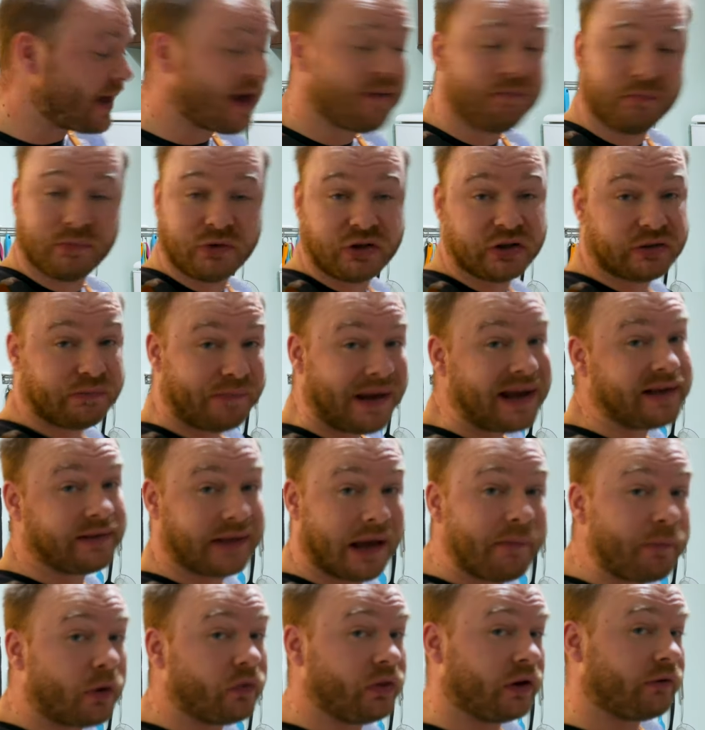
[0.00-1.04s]
them, just make
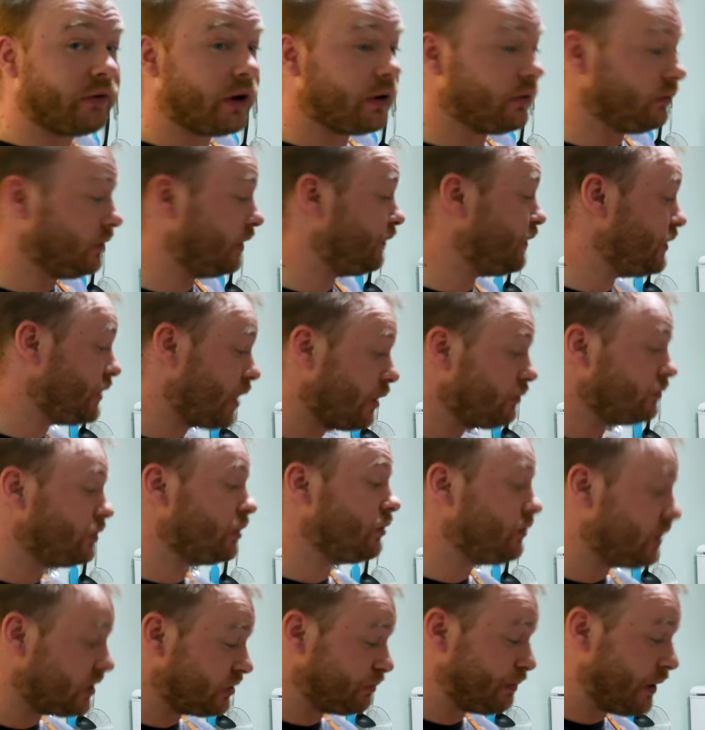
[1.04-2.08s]
them on their own. If you don't
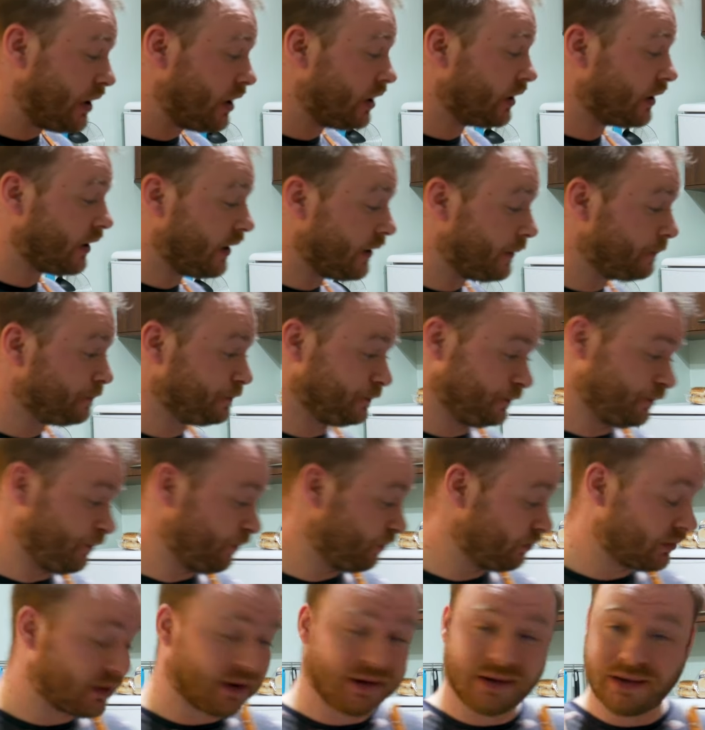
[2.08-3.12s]
do this burger,
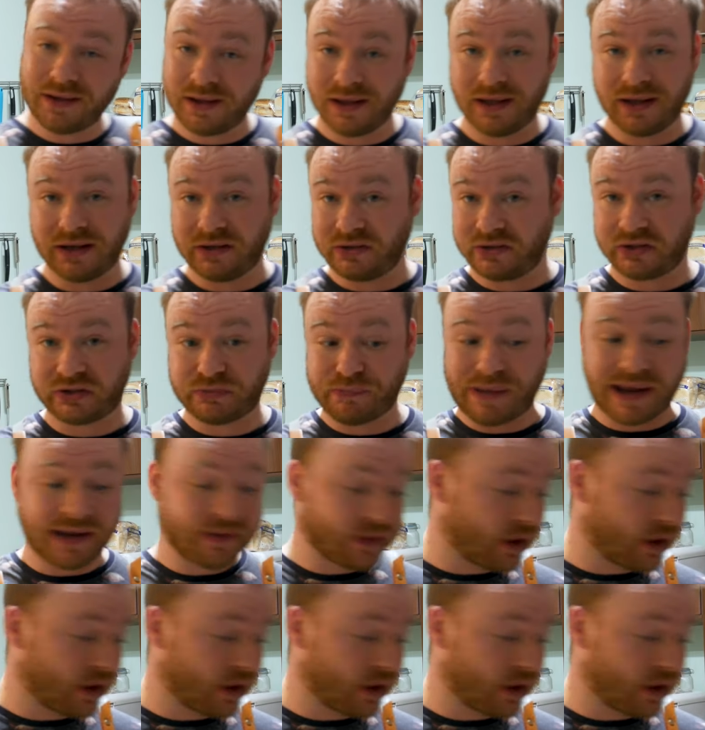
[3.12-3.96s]
just make